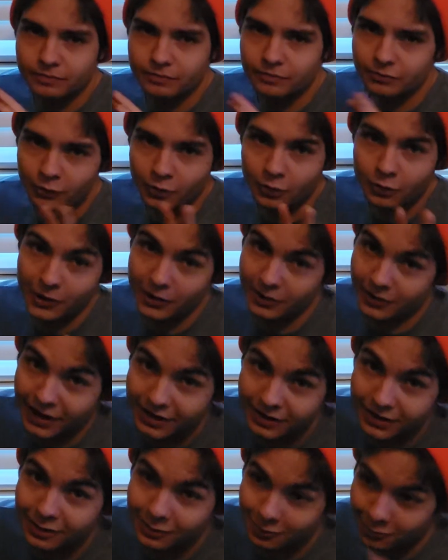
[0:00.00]
for the record I
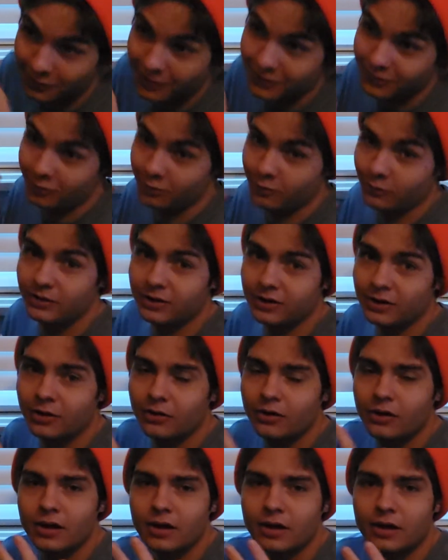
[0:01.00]
didn't create this window,
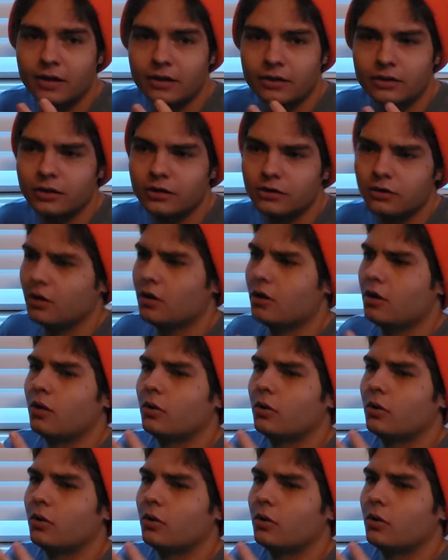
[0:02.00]
then